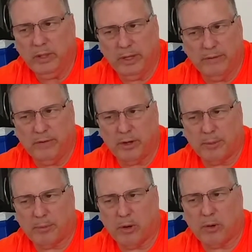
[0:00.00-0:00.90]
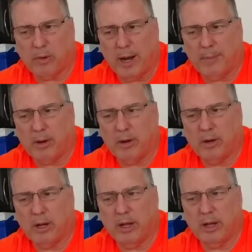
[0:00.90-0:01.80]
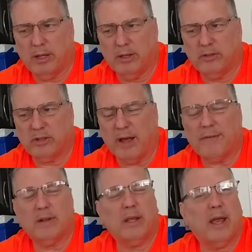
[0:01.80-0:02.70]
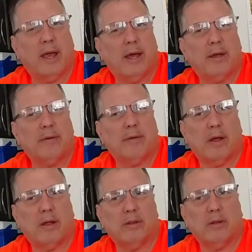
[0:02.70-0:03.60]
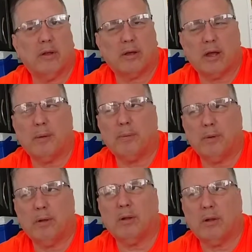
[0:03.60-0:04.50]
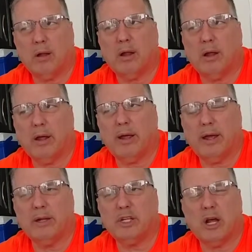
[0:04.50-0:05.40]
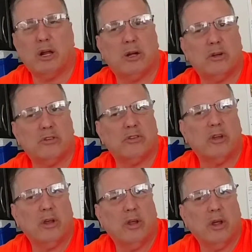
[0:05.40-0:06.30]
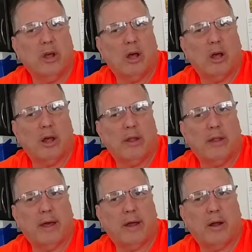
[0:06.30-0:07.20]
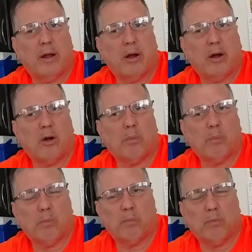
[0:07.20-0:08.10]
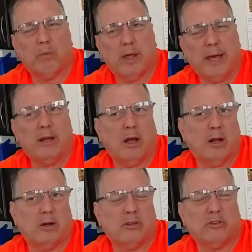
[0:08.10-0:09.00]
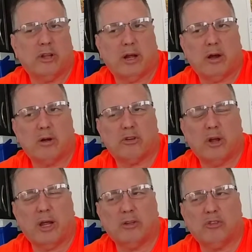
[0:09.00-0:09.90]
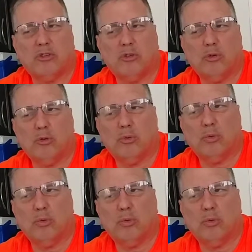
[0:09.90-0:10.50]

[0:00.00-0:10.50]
if you're a programmer, is definitely have a couple hedge hunters that are headhunters that are trying to